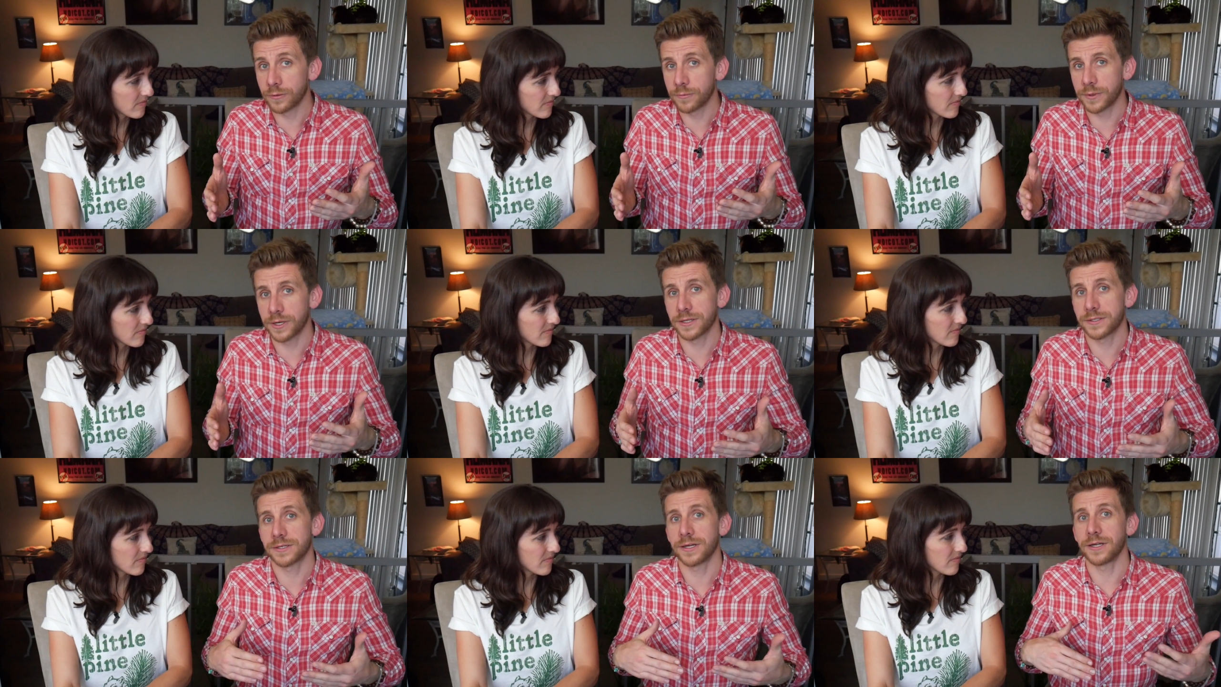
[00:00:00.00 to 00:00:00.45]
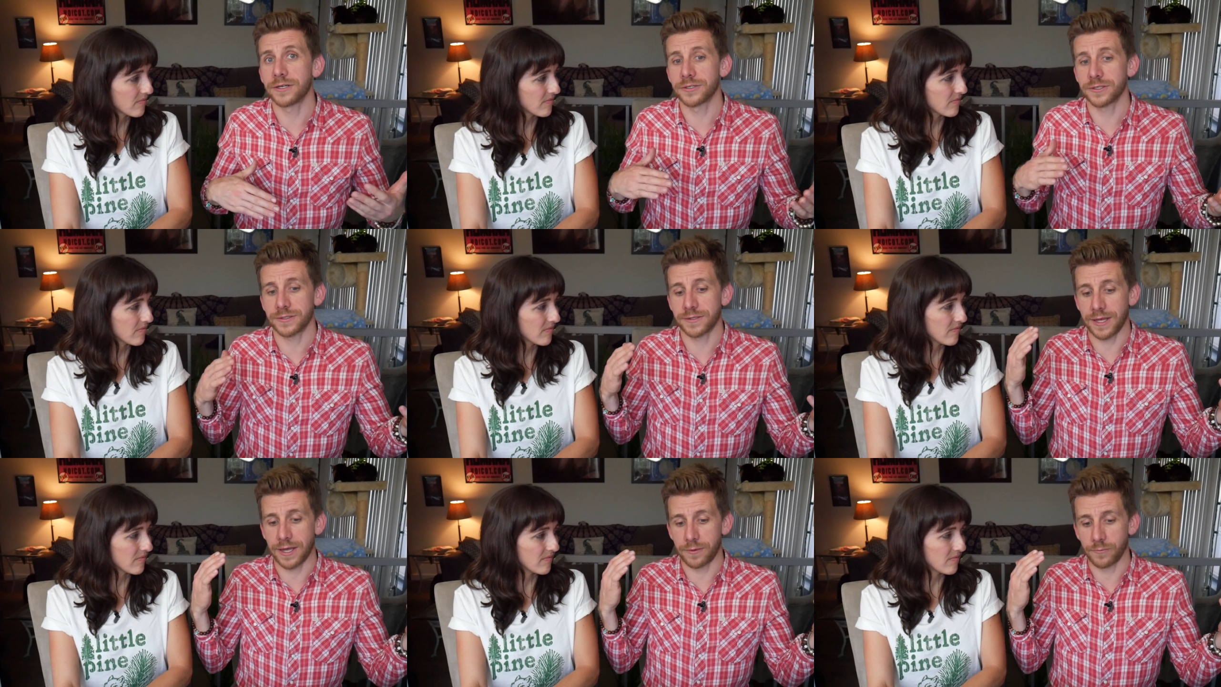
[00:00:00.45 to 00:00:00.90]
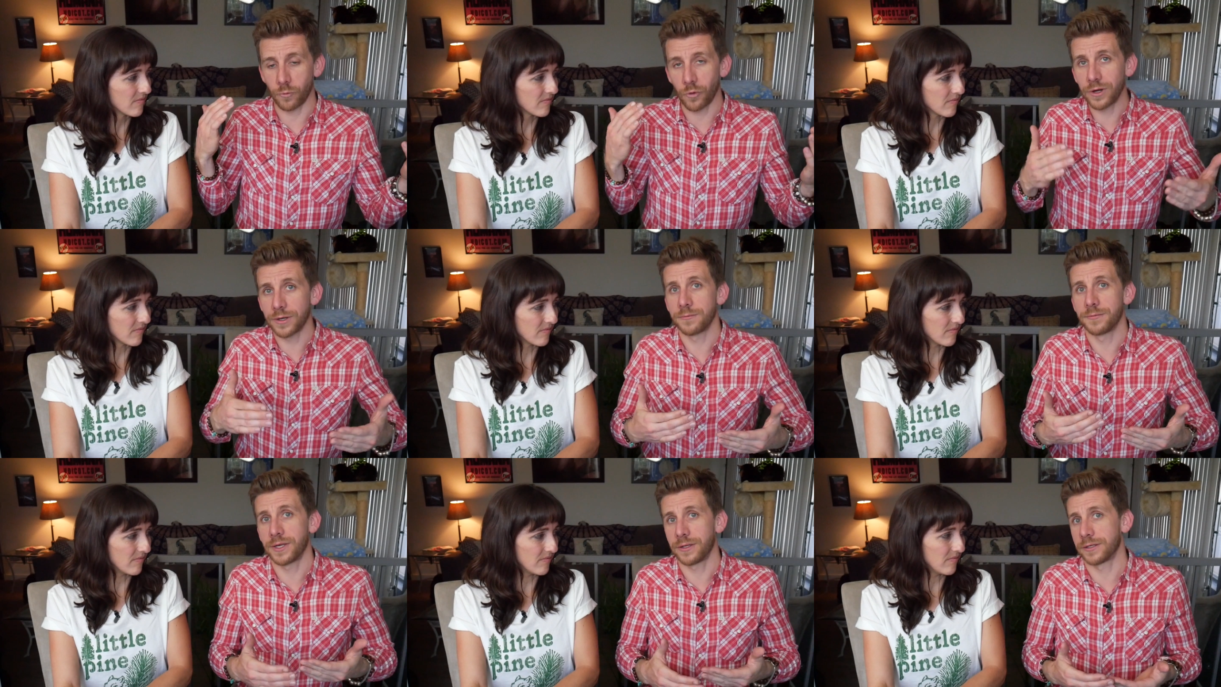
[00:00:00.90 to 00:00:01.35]
Speaker 1: but it's not just that
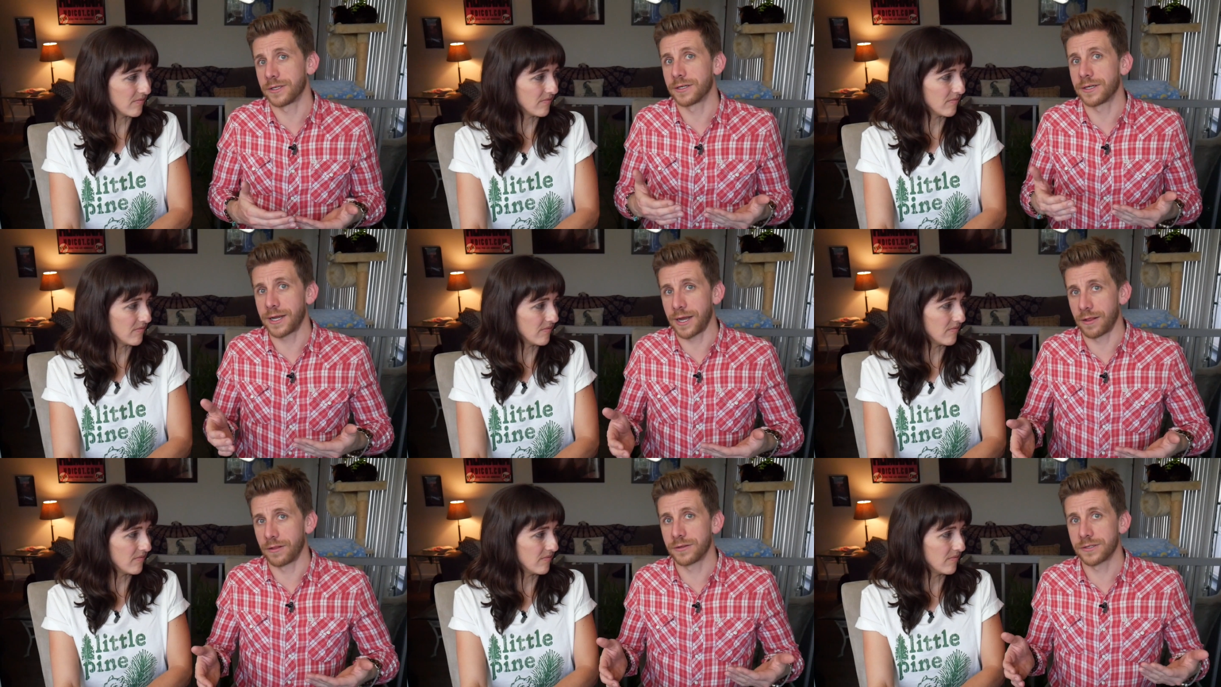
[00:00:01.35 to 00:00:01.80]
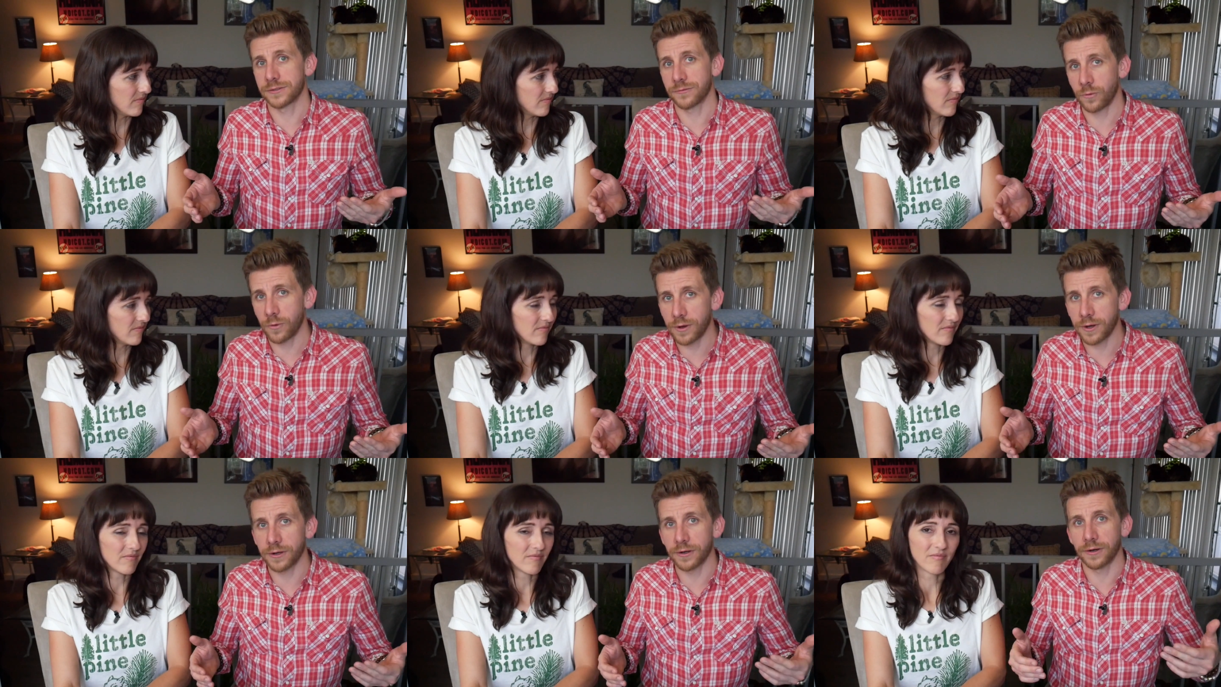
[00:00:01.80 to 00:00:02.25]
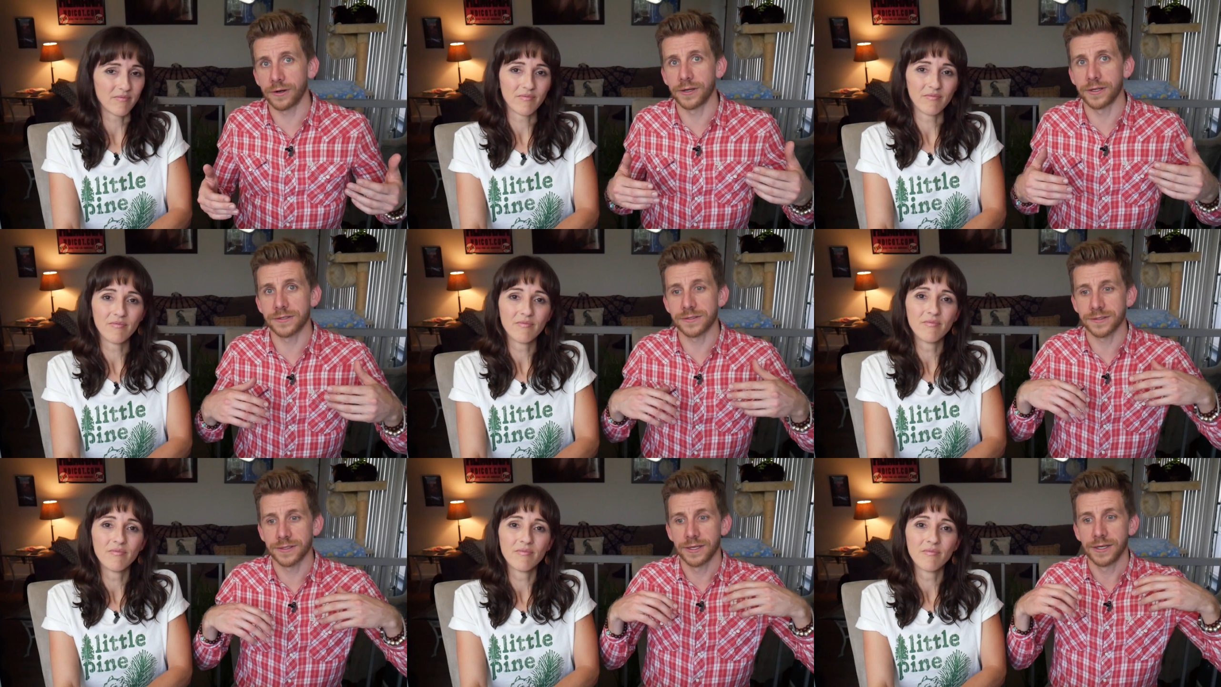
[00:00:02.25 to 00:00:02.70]
one million gallons of water,
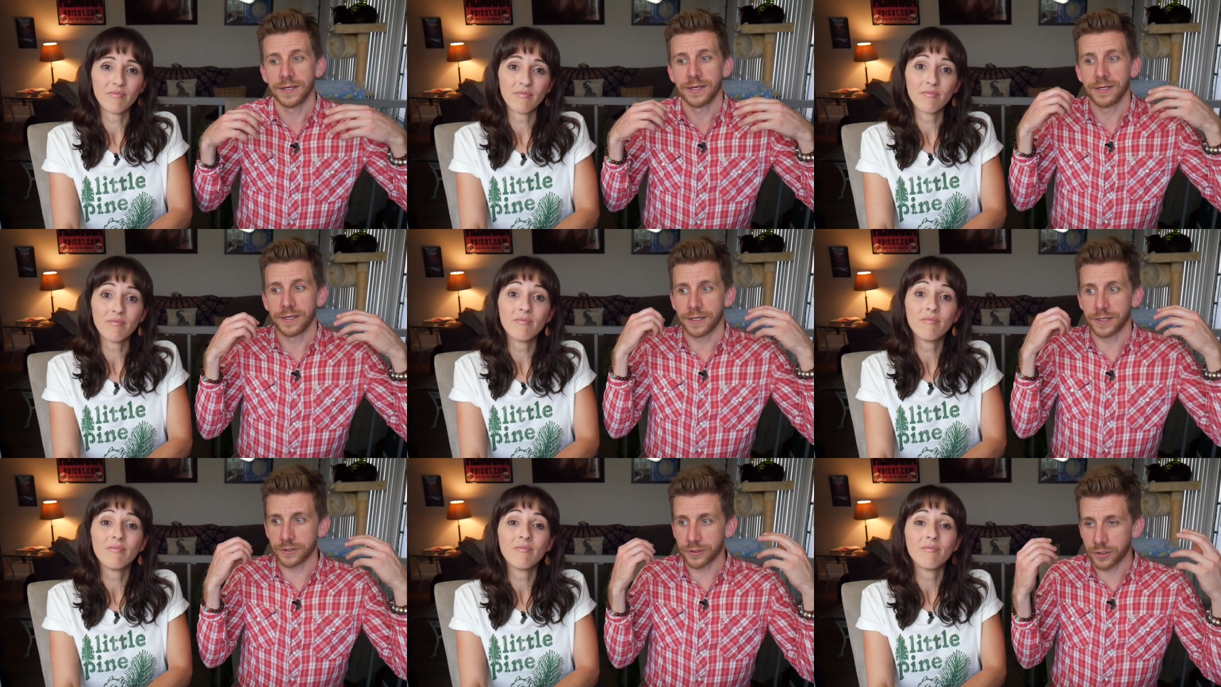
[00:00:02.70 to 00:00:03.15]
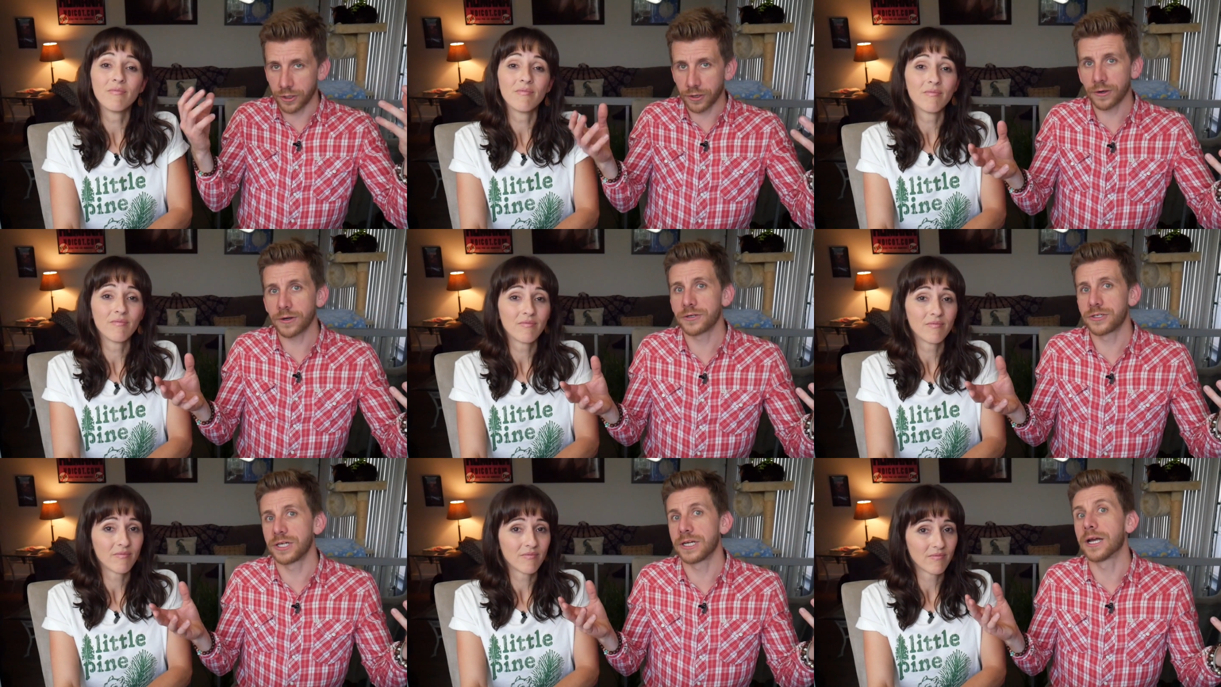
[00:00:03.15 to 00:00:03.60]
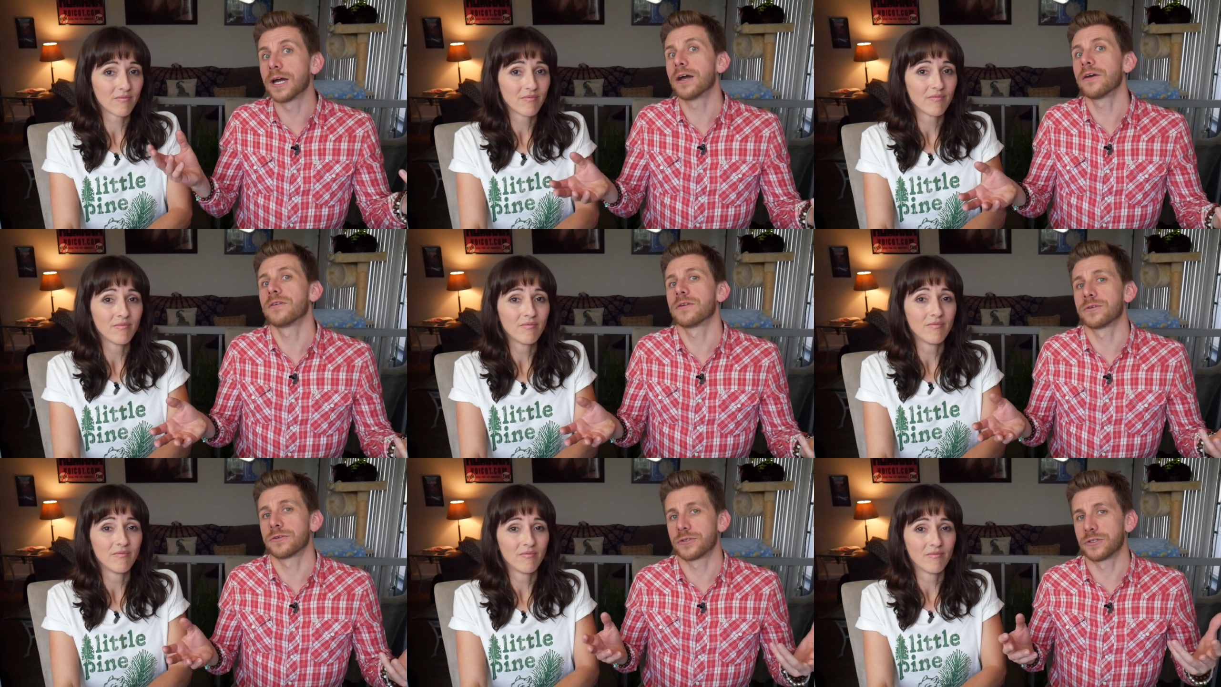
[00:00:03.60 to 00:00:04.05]
it's encouraging
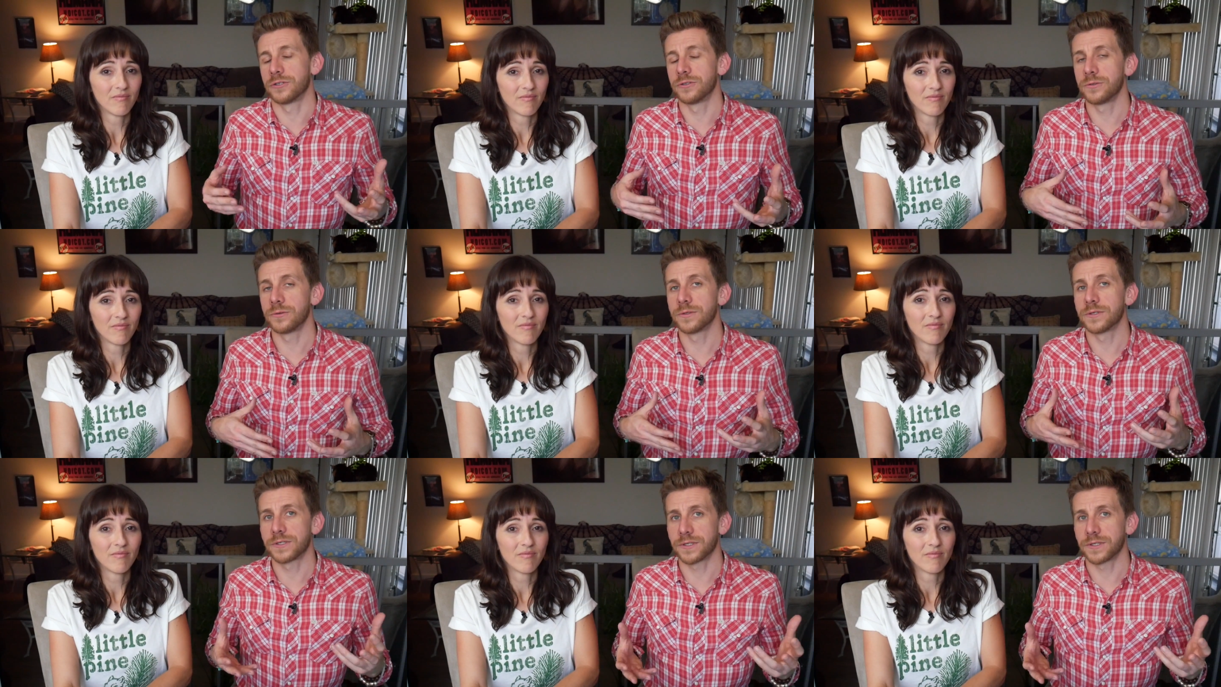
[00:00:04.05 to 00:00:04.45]
others to do the